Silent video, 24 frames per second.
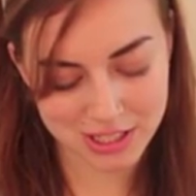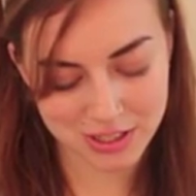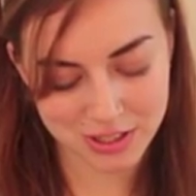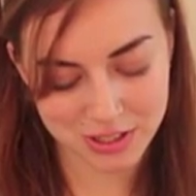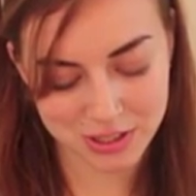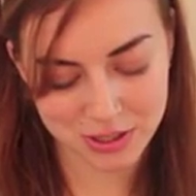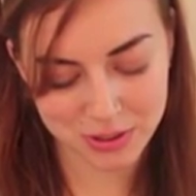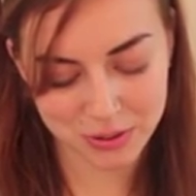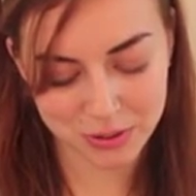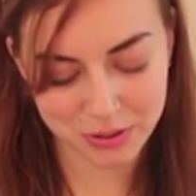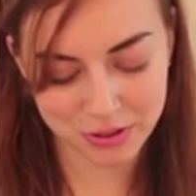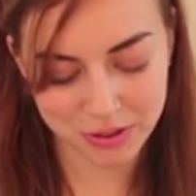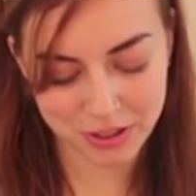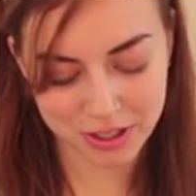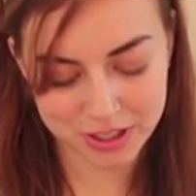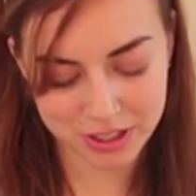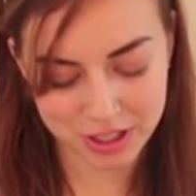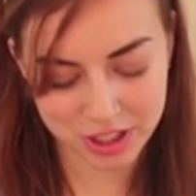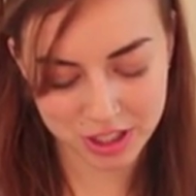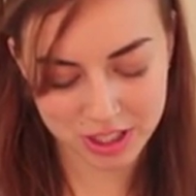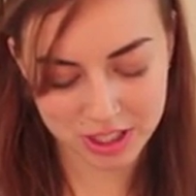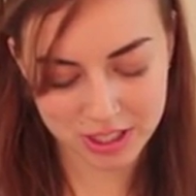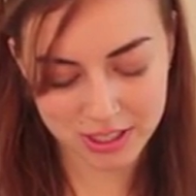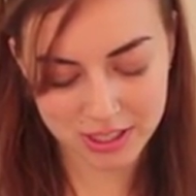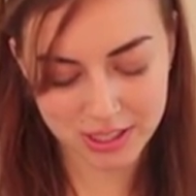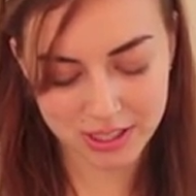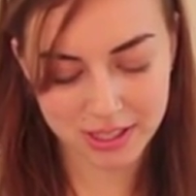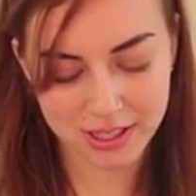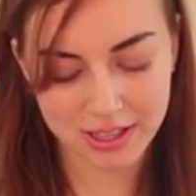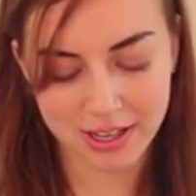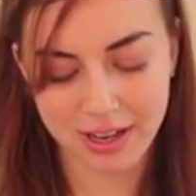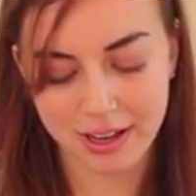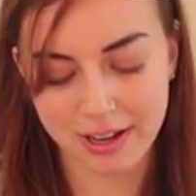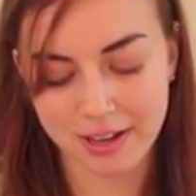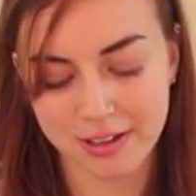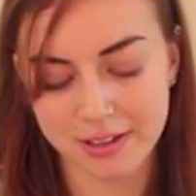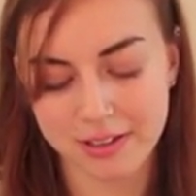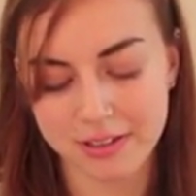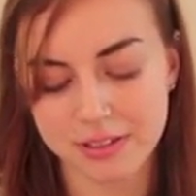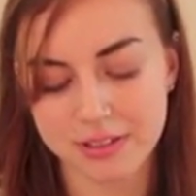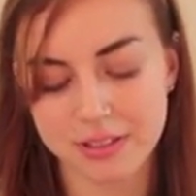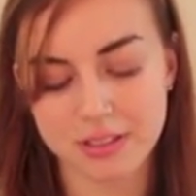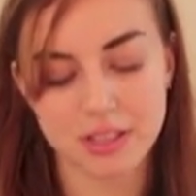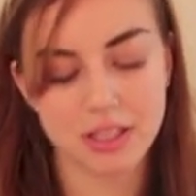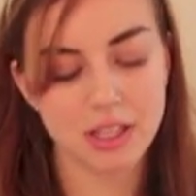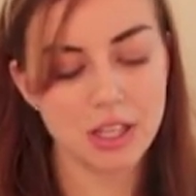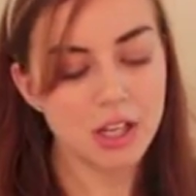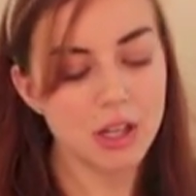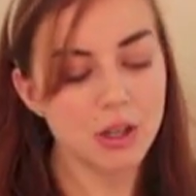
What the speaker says: They're so crunchy and